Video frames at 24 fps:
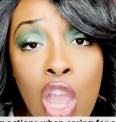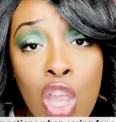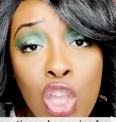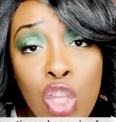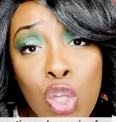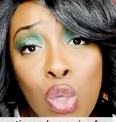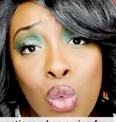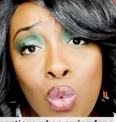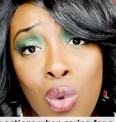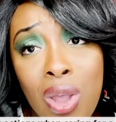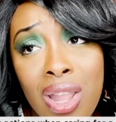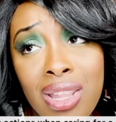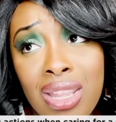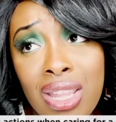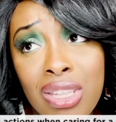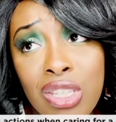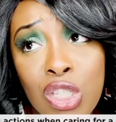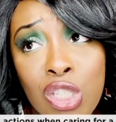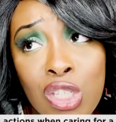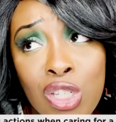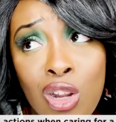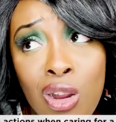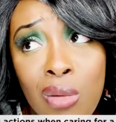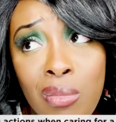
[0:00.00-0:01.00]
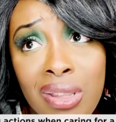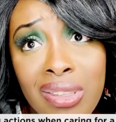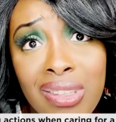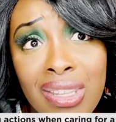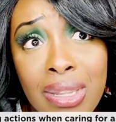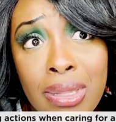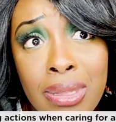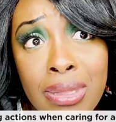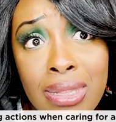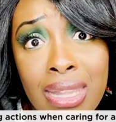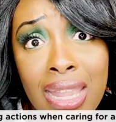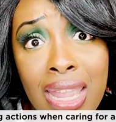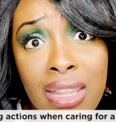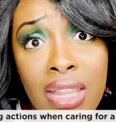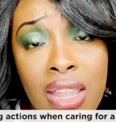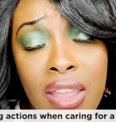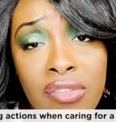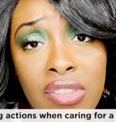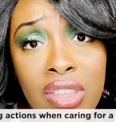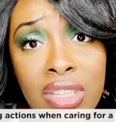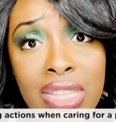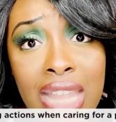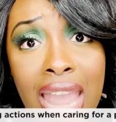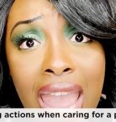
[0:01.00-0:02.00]
You want to determine the extent
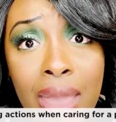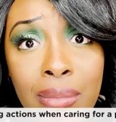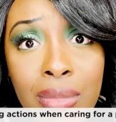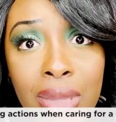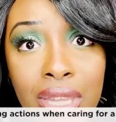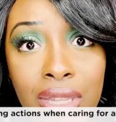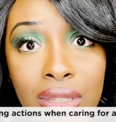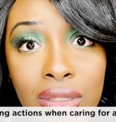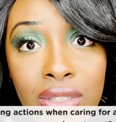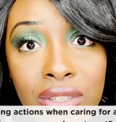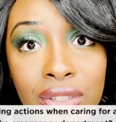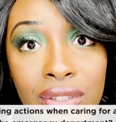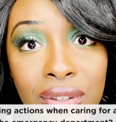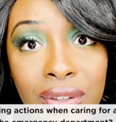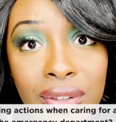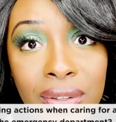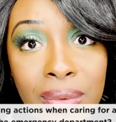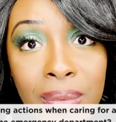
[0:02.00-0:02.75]
of the damage.